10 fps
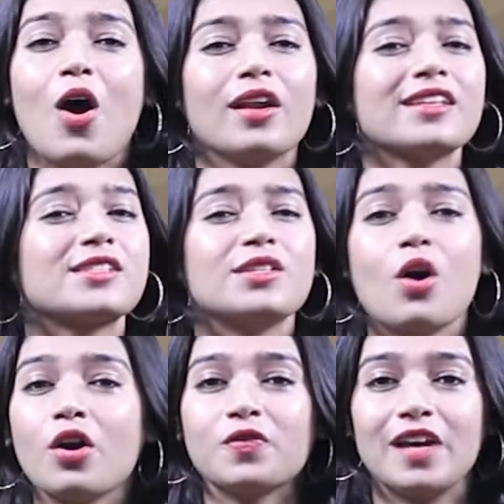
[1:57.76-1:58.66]
All is
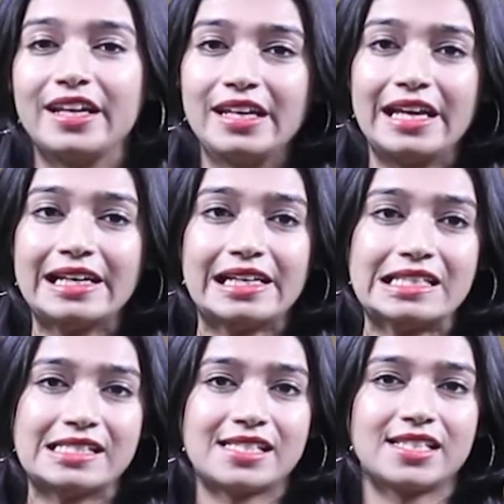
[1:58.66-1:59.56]
not well in
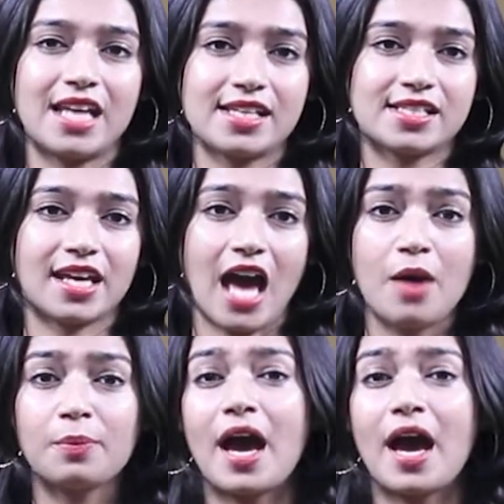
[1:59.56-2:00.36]
England's test camp